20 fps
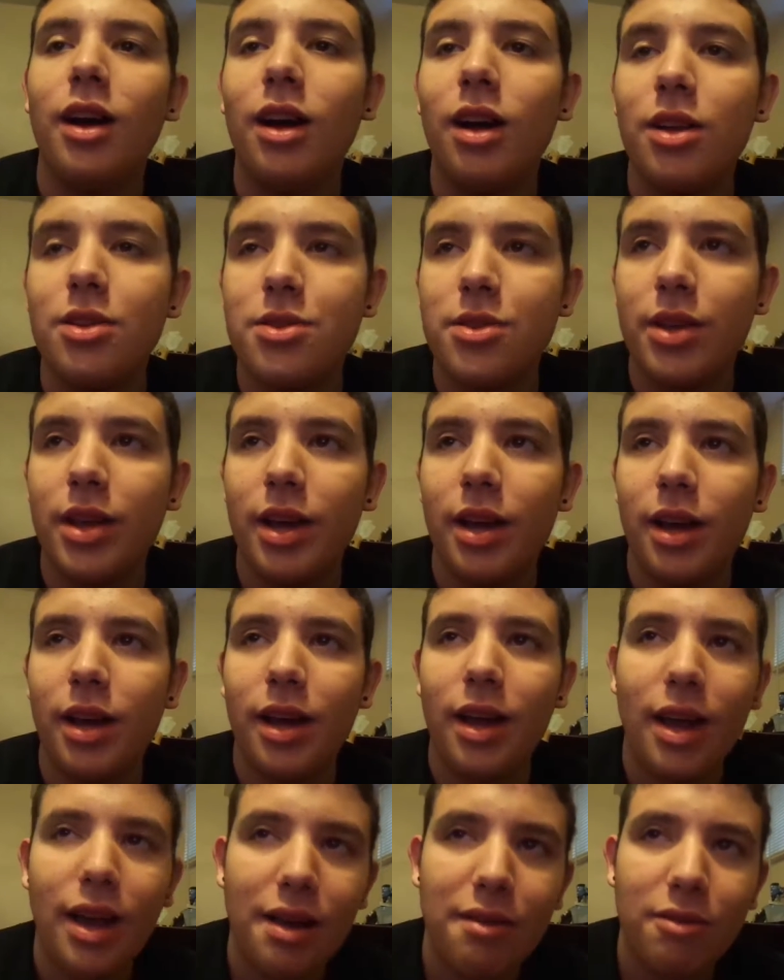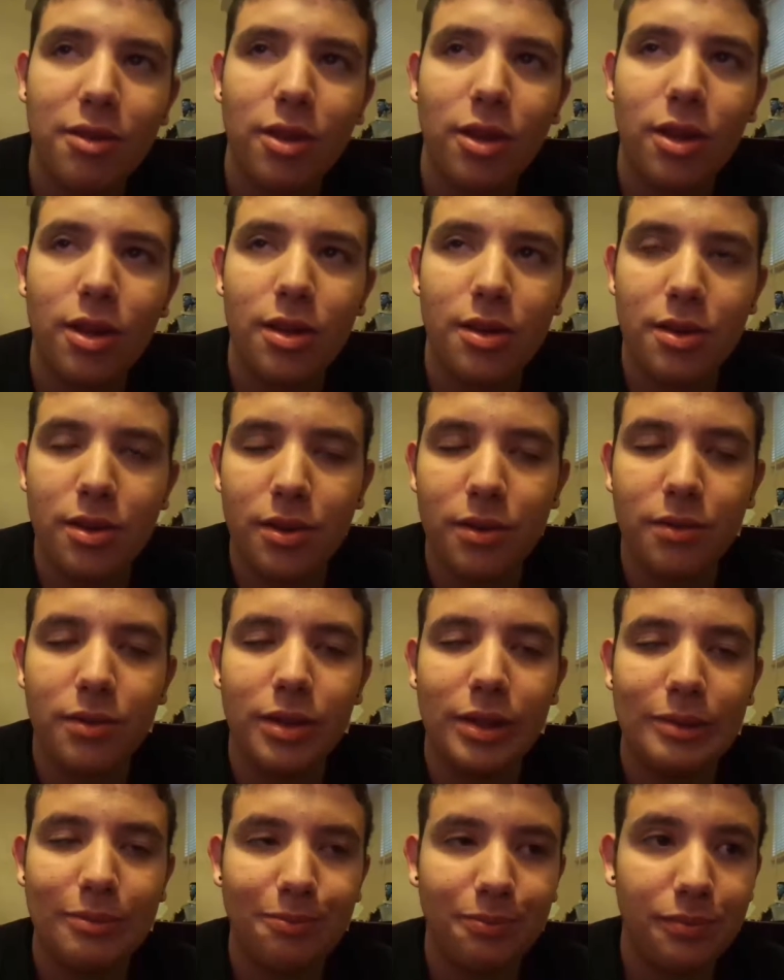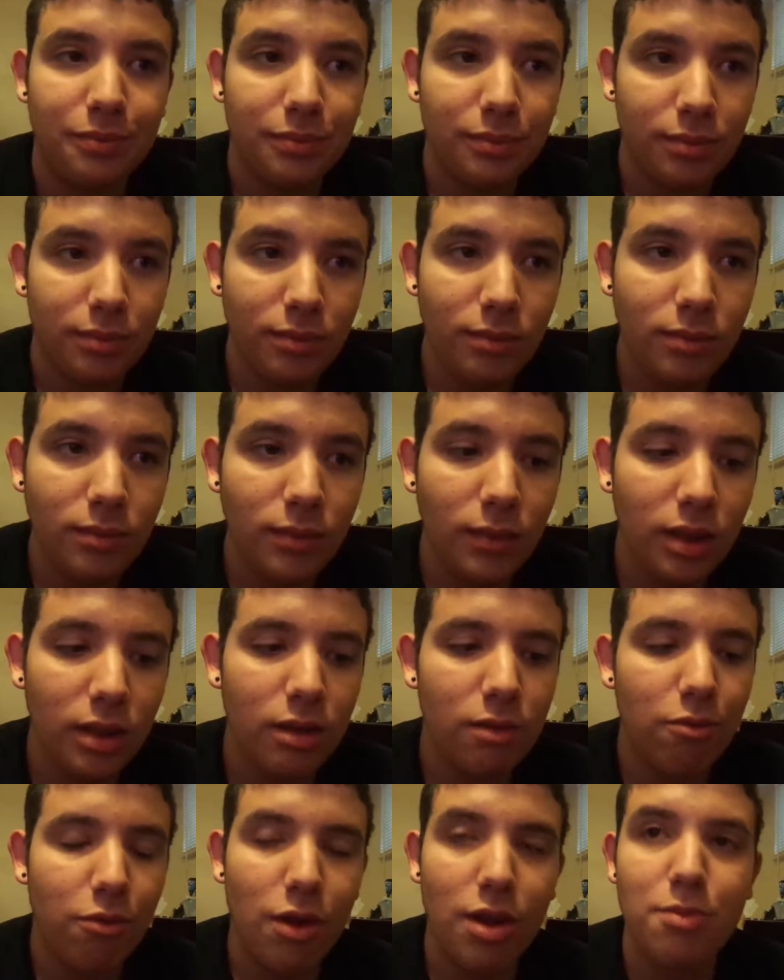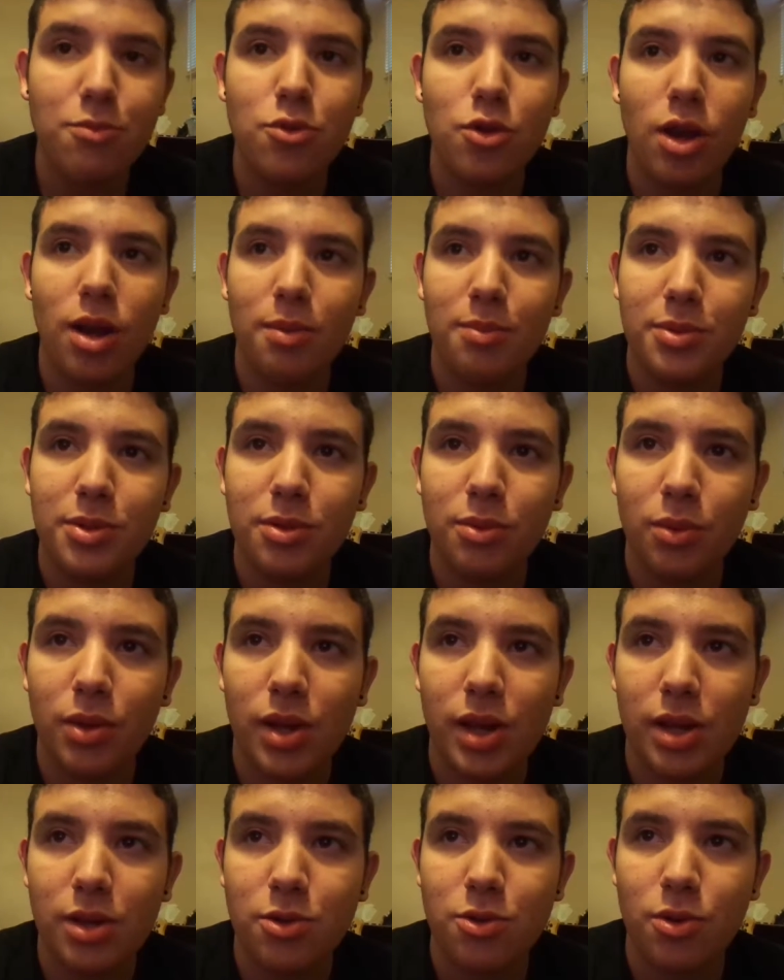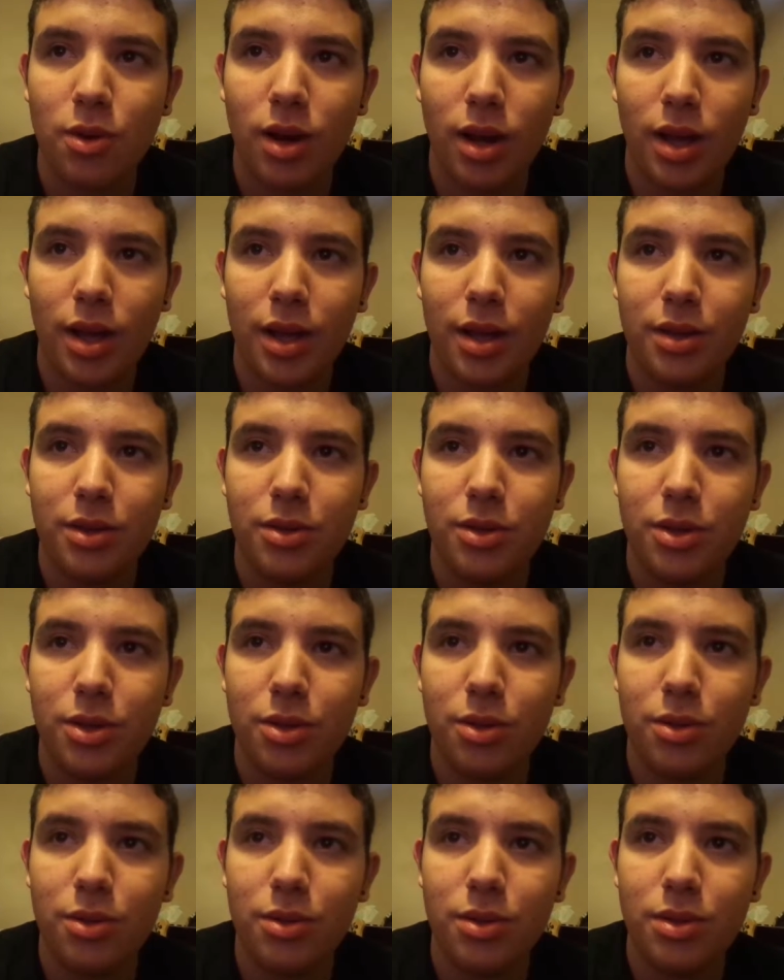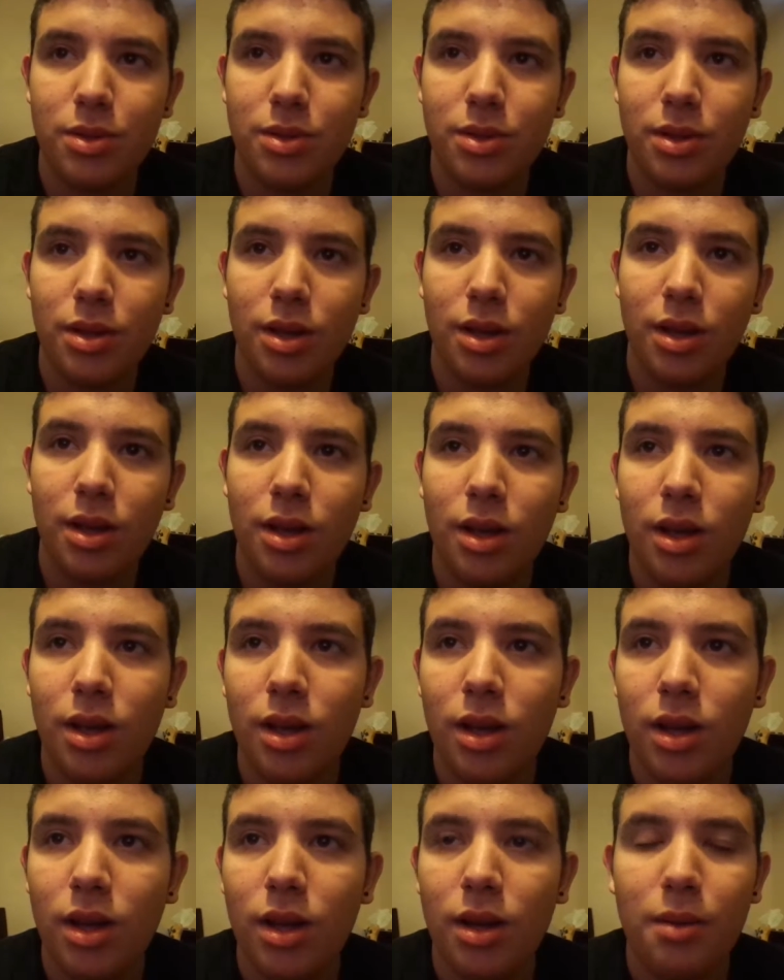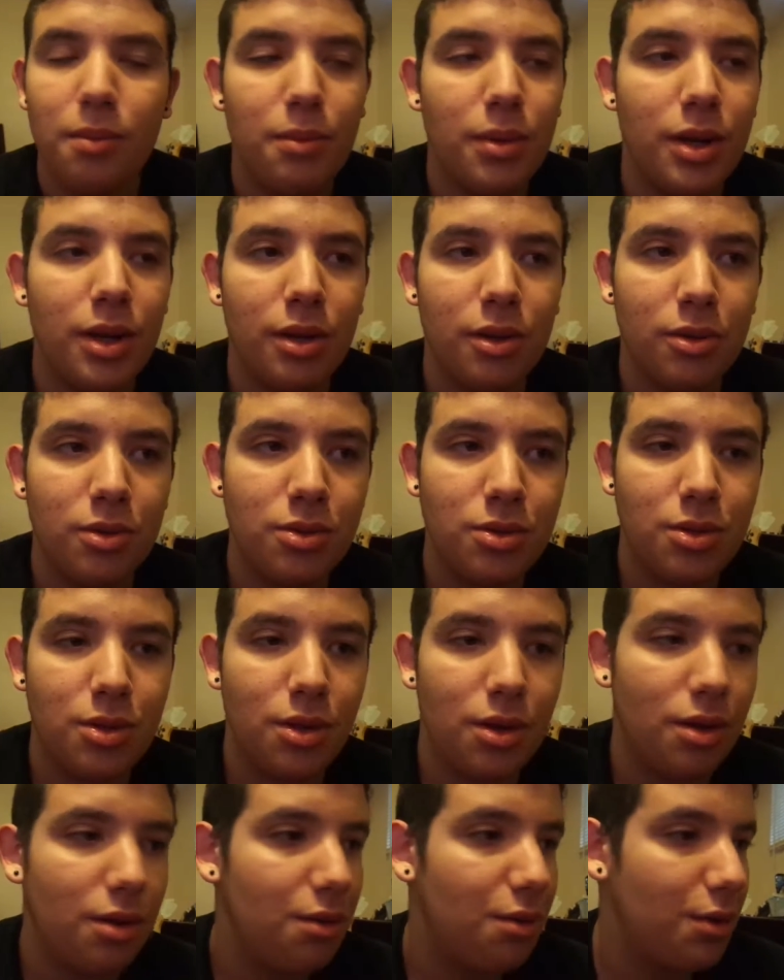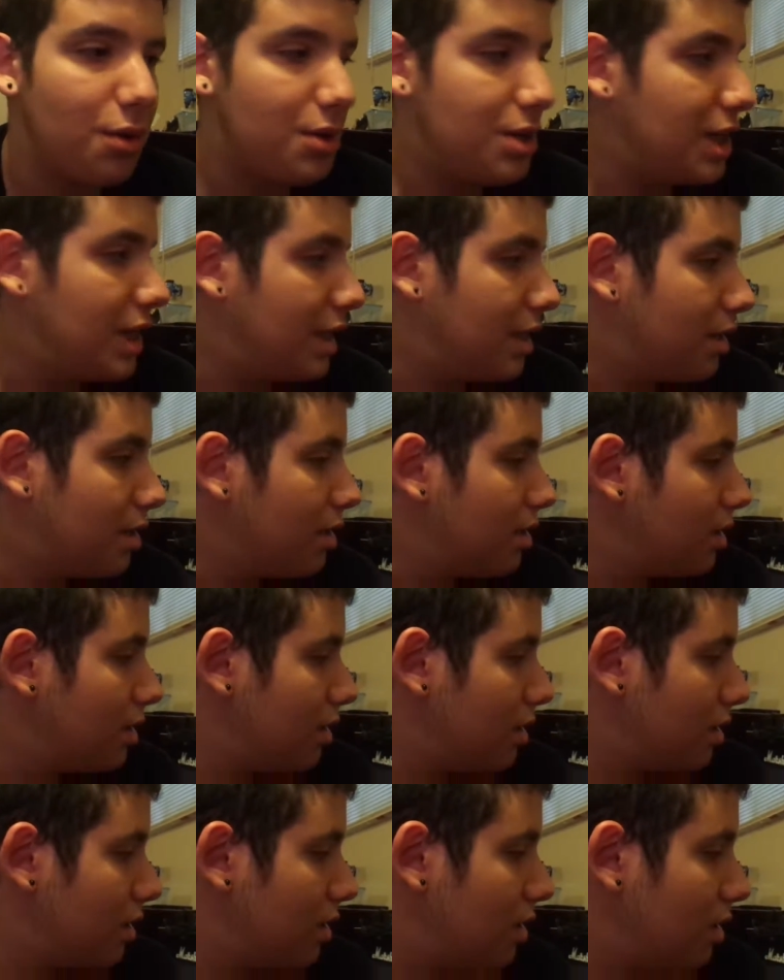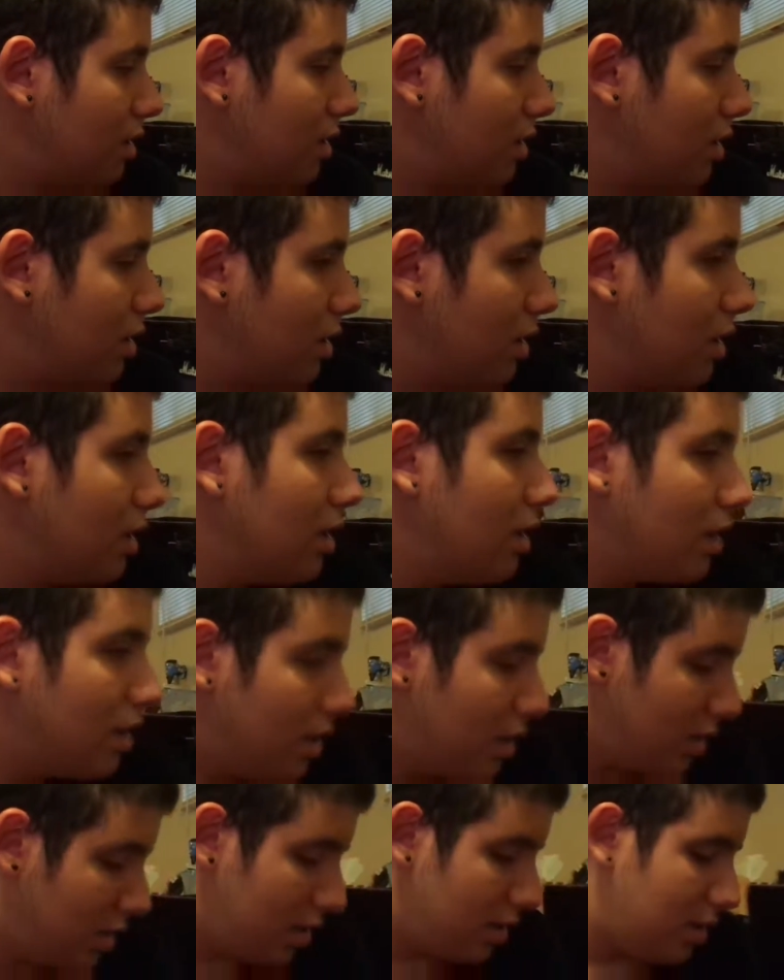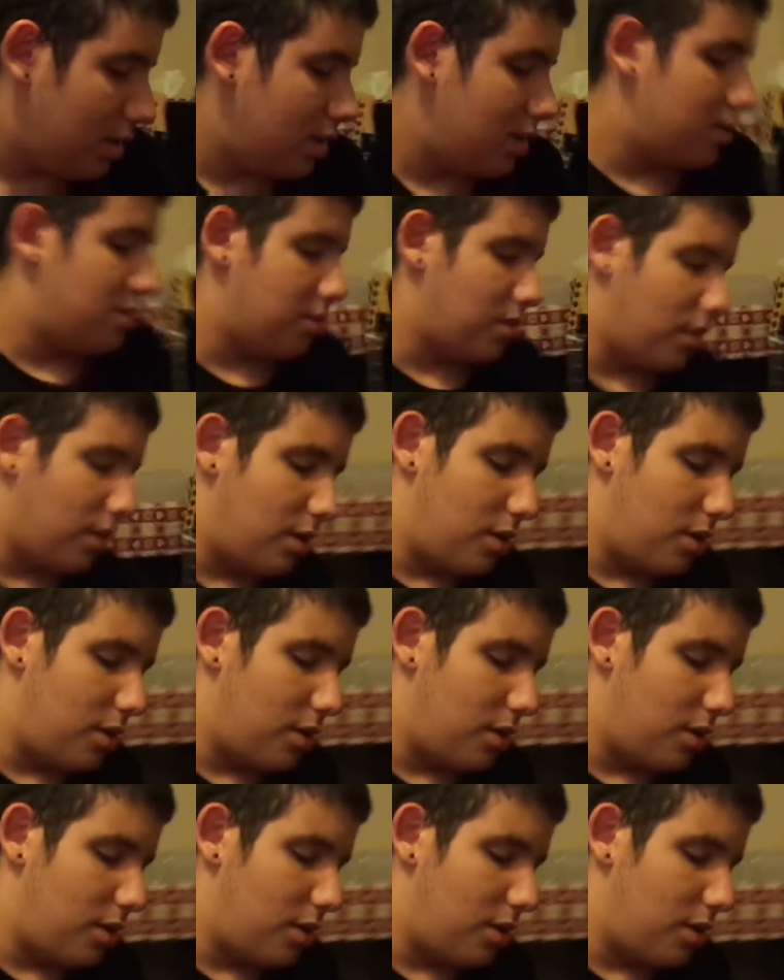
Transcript: So yeah, I have a lot of frame drops when I try and use Pinnacle Studio 14. And I